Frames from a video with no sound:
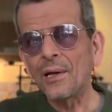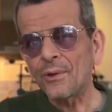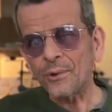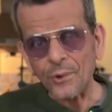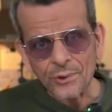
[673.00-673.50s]

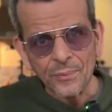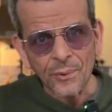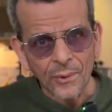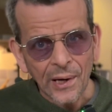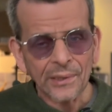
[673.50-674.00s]
The Gersteley
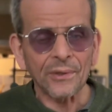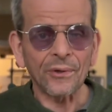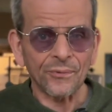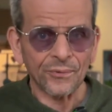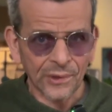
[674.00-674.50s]
Borate,
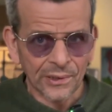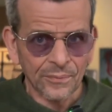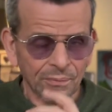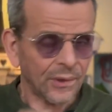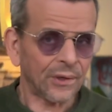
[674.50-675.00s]
the Frit,
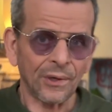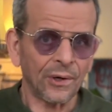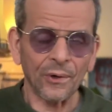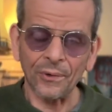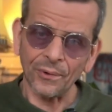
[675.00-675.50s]

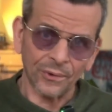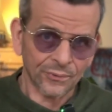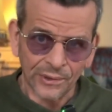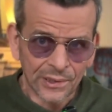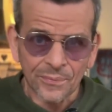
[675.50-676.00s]
or the
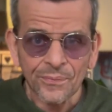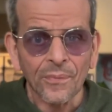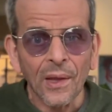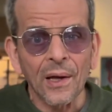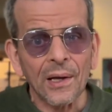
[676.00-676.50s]
Frit,
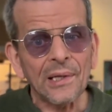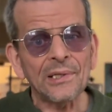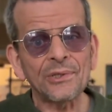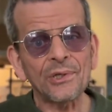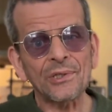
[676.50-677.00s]

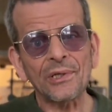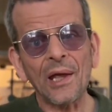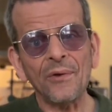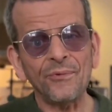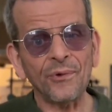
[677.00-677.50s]
is just
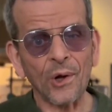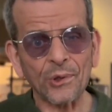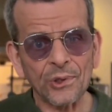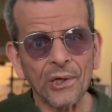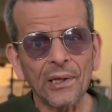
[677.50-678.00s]
a
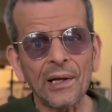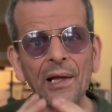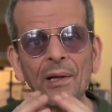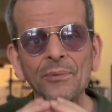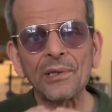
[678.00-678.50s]
flux that
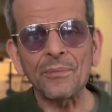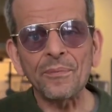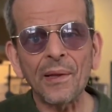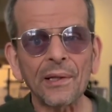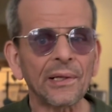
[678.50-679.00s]
helps it
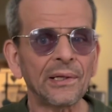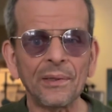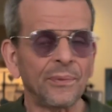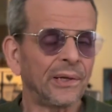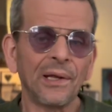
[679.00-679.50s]
melt a
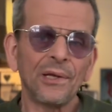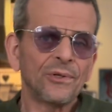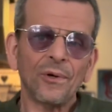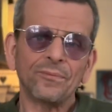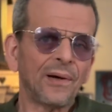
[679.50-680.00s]
little bit.
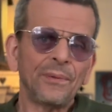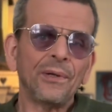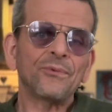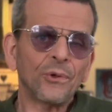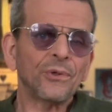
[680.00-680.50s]
So, I mean,
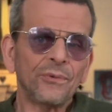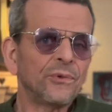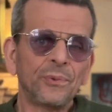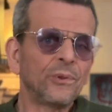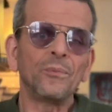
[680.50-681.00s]
of course, if
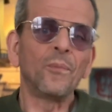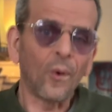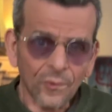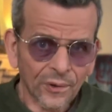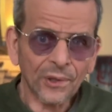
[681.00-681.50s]
you put
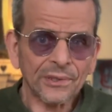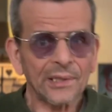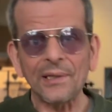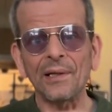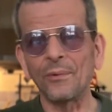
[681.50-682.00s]
more flux
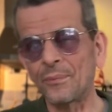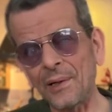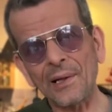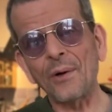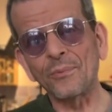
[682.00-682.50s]
in, it will
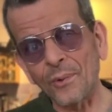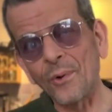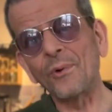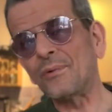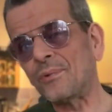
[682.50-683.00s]
melt out
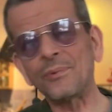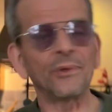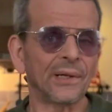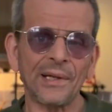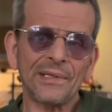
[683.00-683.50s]
more. If you
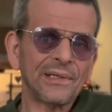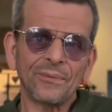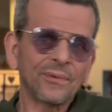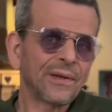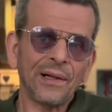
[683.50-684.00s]
put less, it
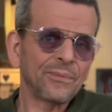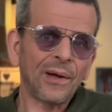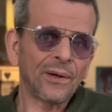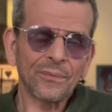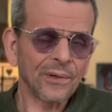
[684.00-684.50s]
will help
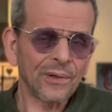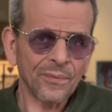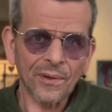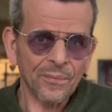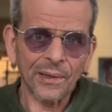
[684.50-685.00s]
out,
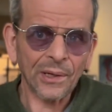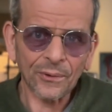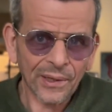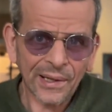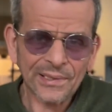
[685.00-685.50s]
melt
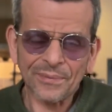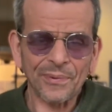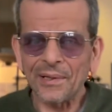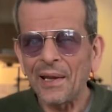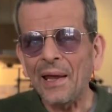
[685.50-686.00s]
out less,
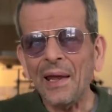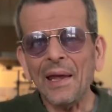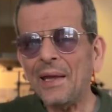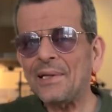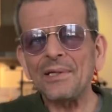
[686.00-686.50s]
but
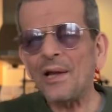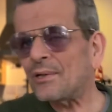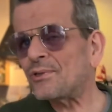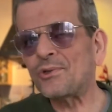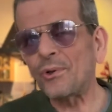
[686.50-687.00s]
it's
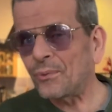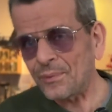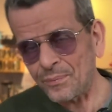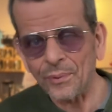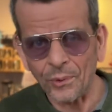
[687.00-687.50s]
not so
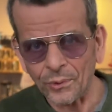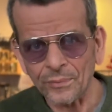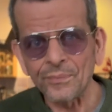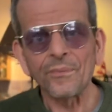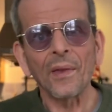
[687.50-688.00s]
important.
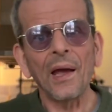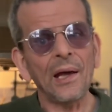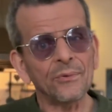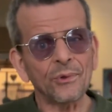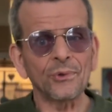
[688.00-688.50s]

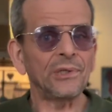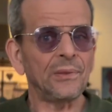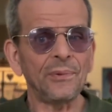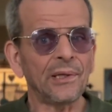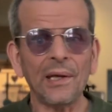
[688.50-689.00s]
And of course, the
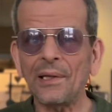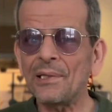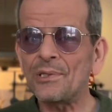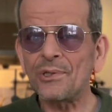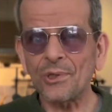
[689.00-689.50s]
EPK
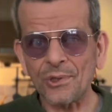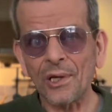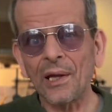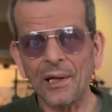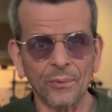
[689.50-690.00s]
is just
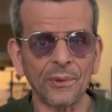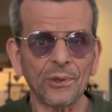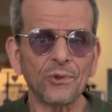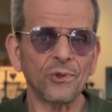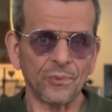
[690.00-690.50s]
helping
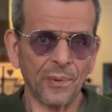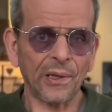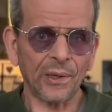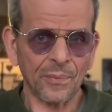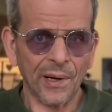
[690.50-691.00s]

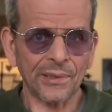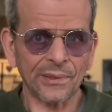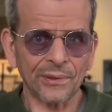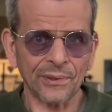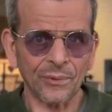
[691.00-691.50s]
suspend the
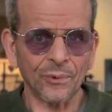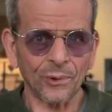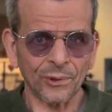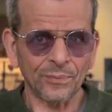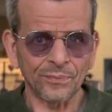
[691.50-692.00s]
particles in
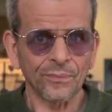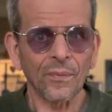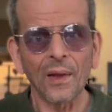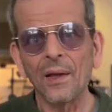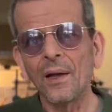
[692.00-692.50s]
water.
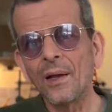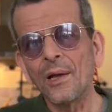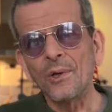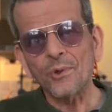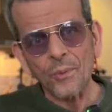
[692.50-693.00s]

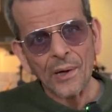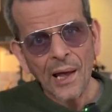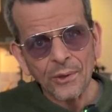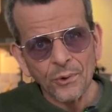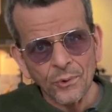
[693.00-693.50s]
So what
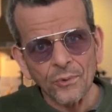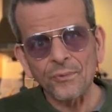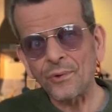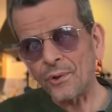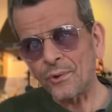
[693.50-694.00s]
I do
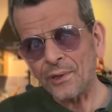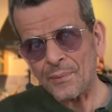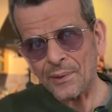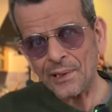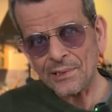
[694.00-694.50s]
for the
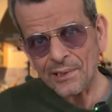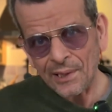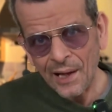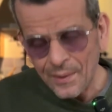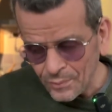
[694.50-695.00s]
application
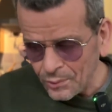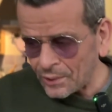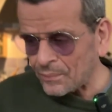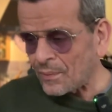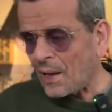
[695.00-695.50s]
that I'm
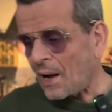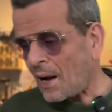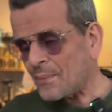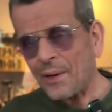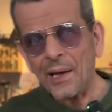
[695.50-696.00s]
doing,
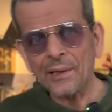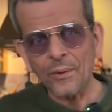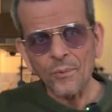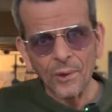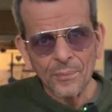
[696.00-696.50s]
I'm
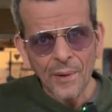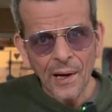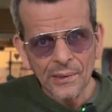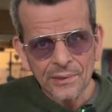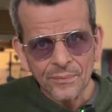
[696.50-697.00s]
adding 1
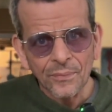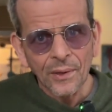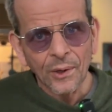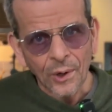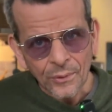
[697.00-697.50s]
part
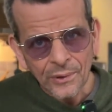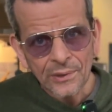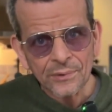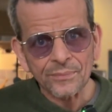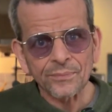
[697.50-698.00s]

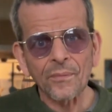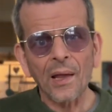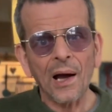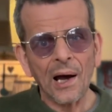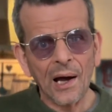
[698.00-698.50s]
colorant,
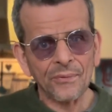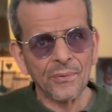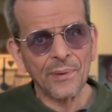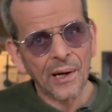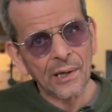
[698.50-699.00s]
half a
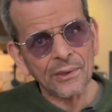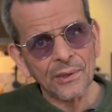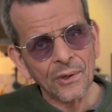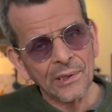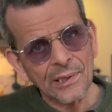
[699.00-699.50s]
part
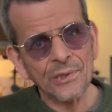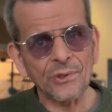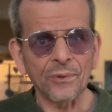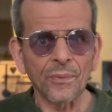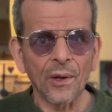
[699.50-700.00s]

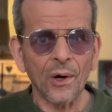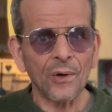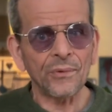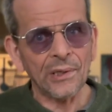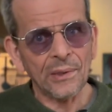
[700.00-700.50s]
each
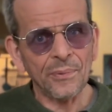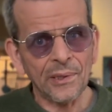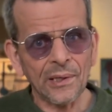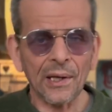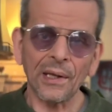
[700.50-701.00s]
of the
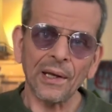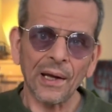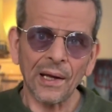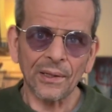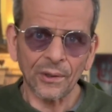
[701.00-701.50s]
EPK
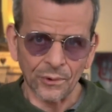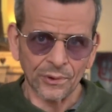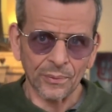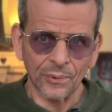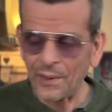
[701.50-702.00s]
and the
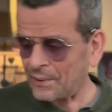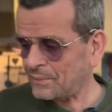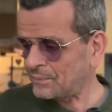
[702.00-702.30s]
Gersteley Borate.